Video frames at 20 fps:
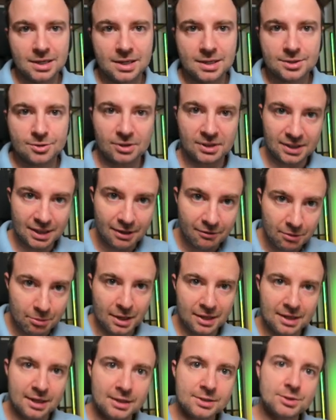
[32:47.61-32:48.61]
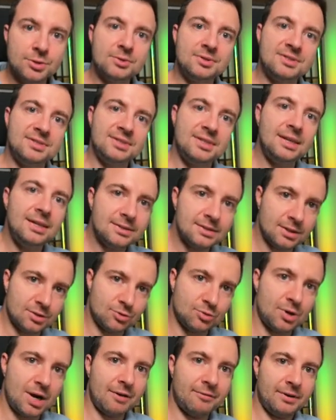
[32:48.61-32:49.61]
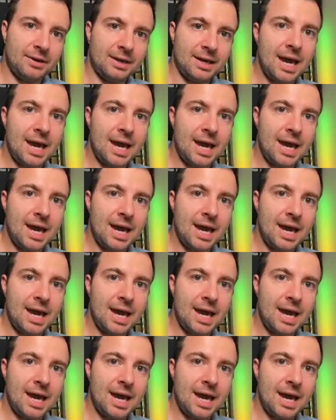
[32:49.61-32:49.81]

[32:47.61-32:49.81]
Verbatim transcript: so that everybody else who sees the traffic